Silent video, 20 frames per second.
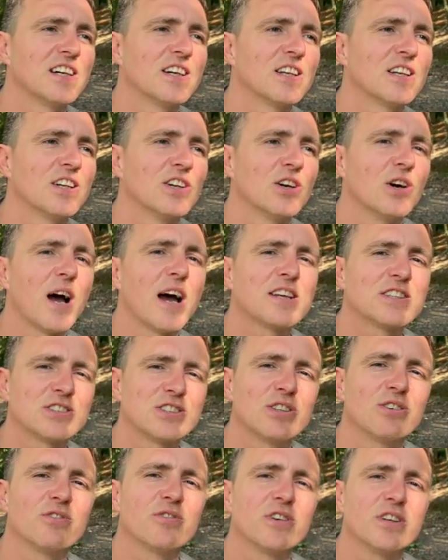you know, I
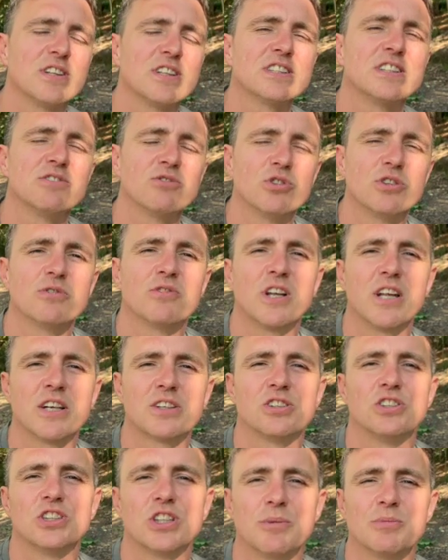still feel this
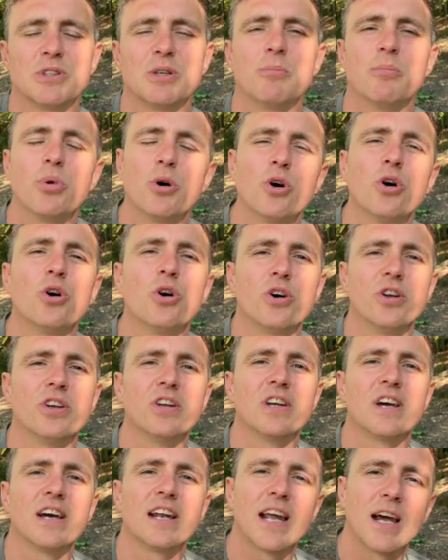relationship's important
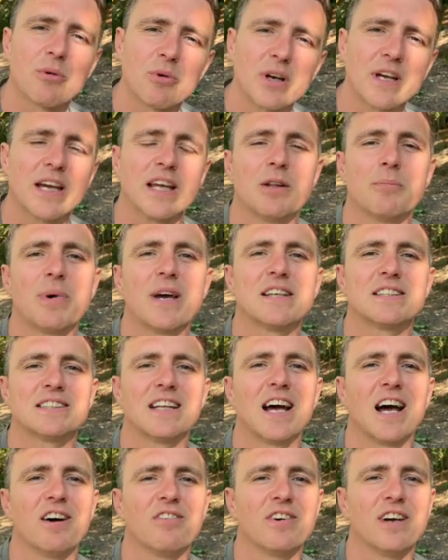and I want to get the best
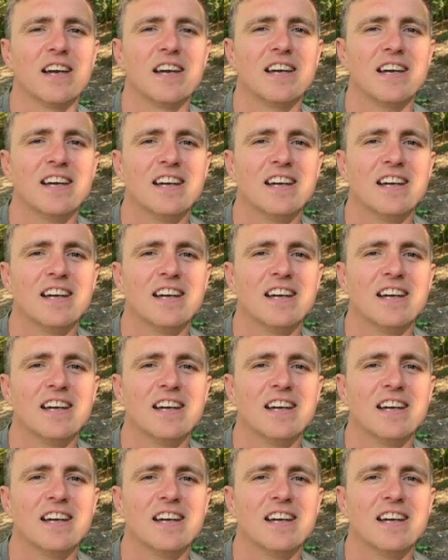out of it.